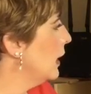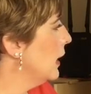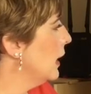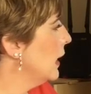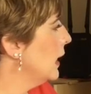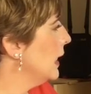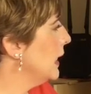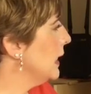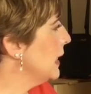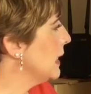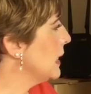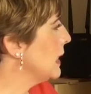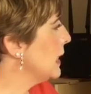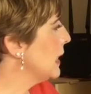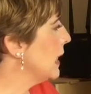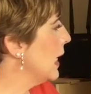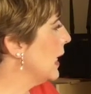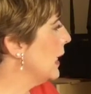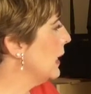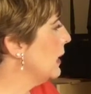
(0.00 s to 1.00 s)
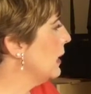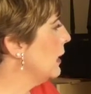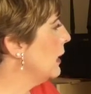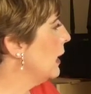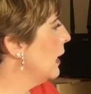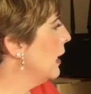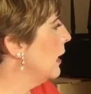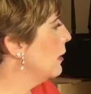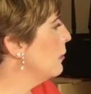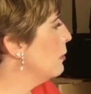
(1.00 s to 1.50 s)
Listen
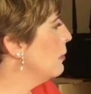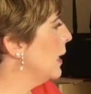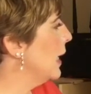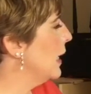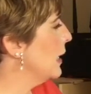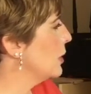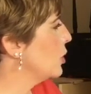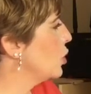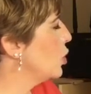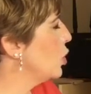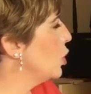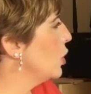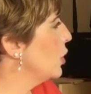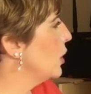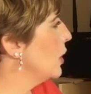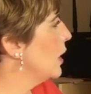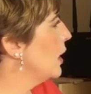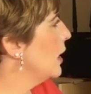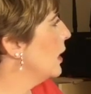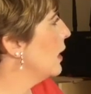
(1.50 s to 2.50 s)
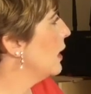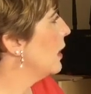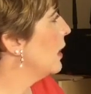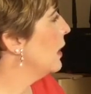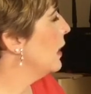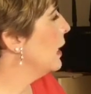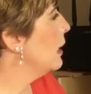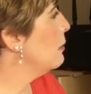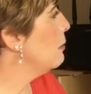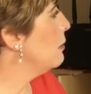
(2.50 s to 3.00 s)
and match
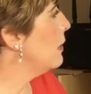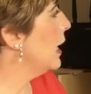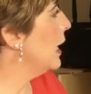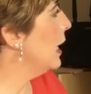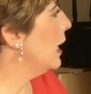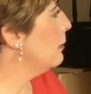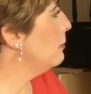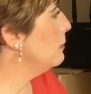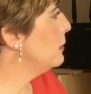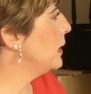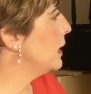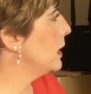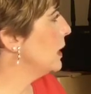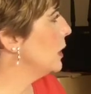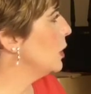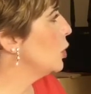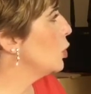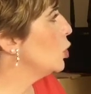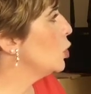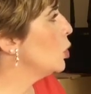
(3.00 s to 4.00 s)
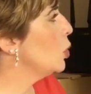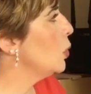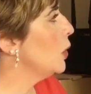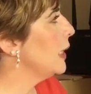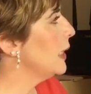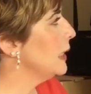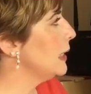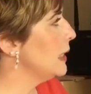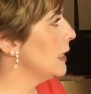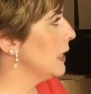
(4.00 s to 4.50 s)
the maps to
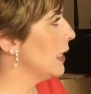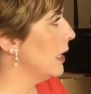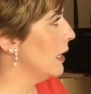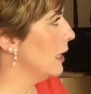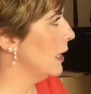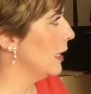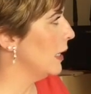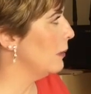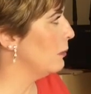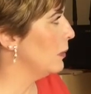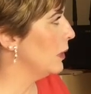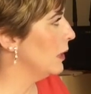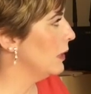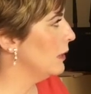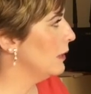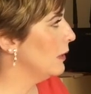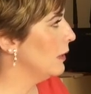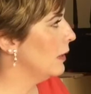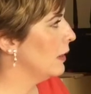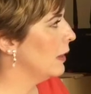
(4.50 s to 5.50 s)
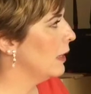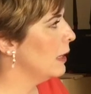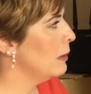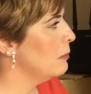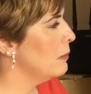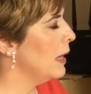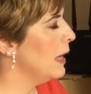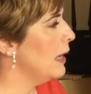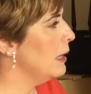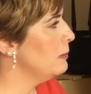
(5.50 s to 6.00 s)
the time. The
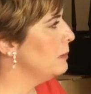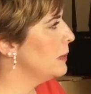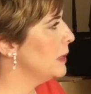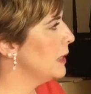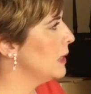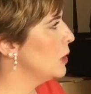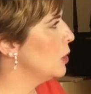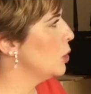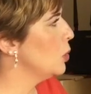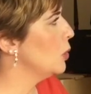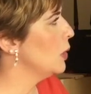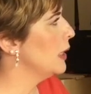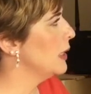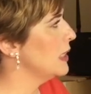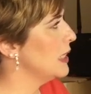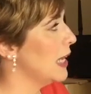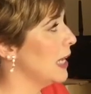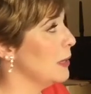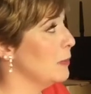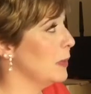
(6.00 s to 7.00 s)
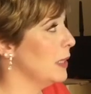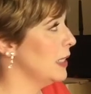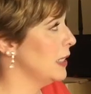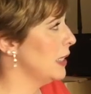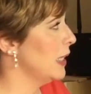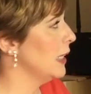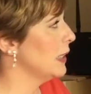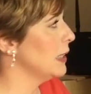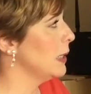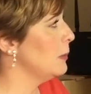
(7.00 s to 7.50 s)
maps to the time. This
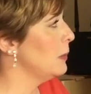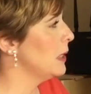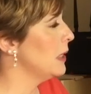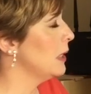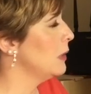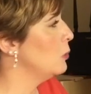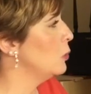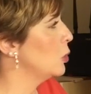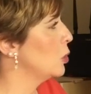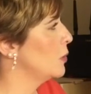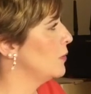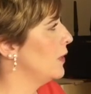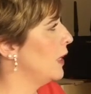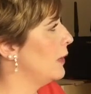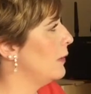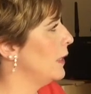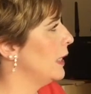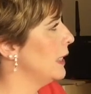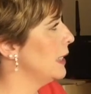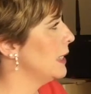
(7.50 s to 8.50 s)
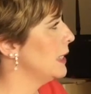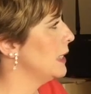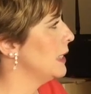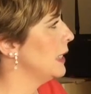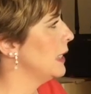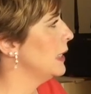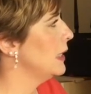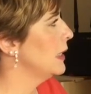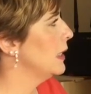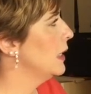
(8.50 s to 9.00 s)
activity was very easy.
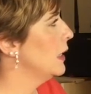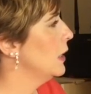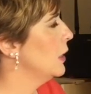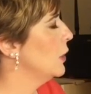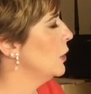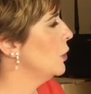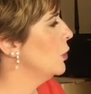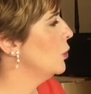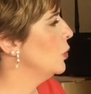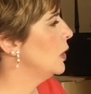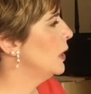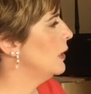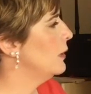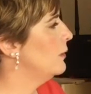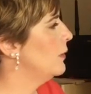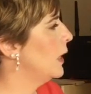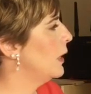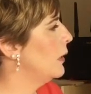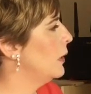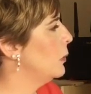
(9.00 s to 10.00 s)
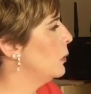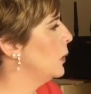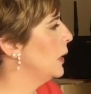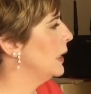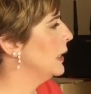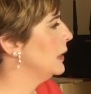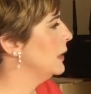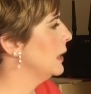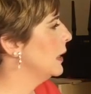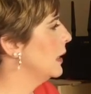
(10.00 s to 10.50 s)
You did very well
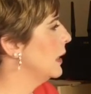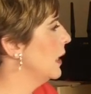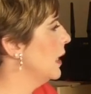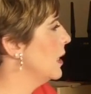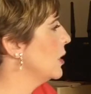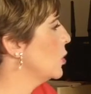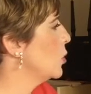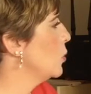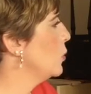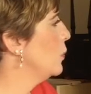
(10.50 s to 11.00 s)
in the classroom.